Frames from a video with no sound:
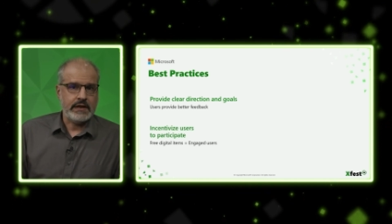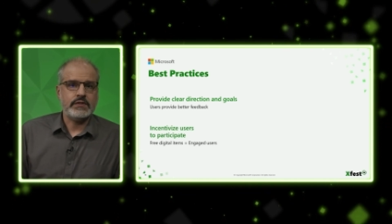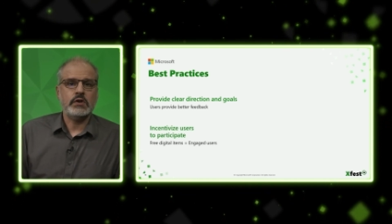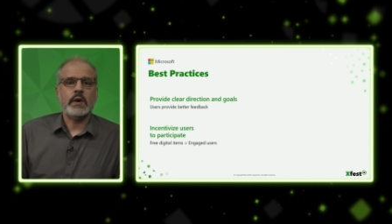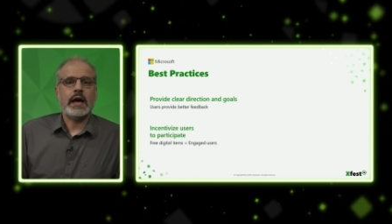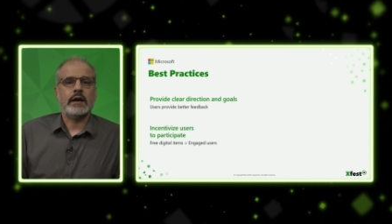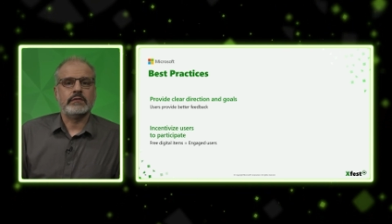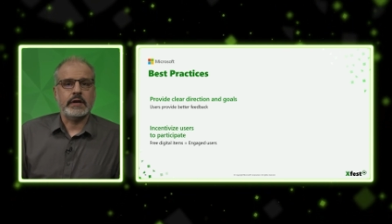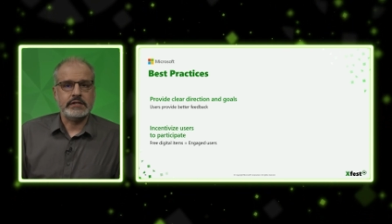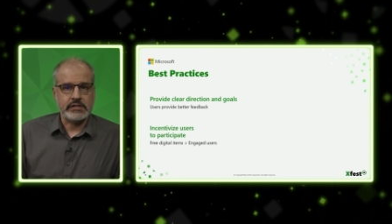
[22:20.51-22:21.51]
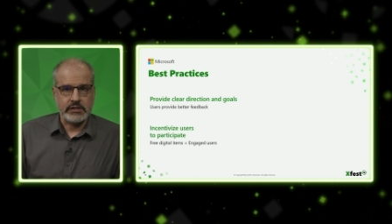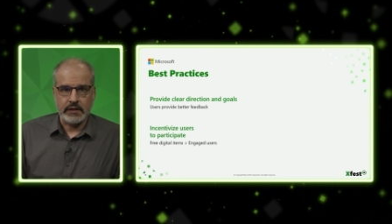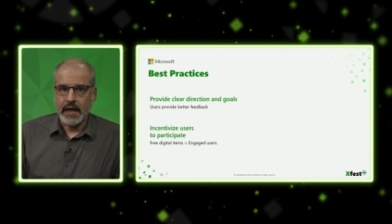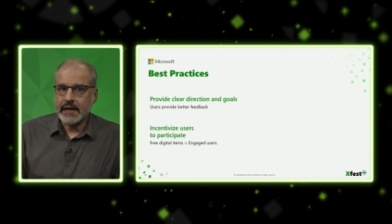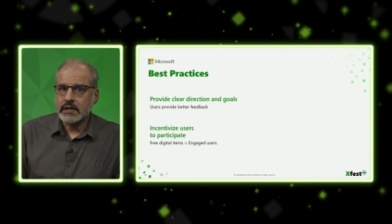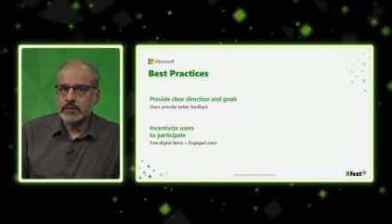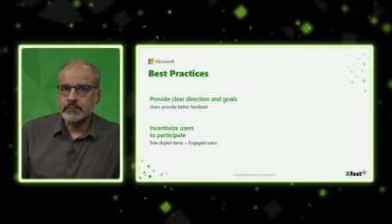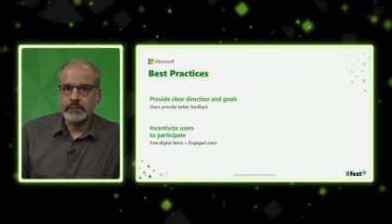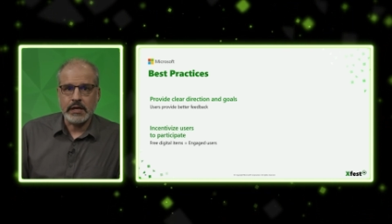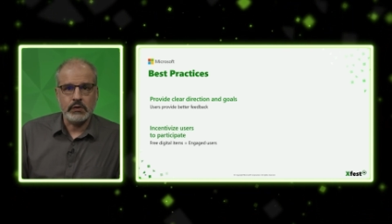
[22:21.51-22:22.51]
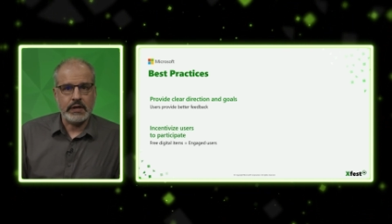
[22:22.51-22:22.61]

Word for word: If you have a digital item that you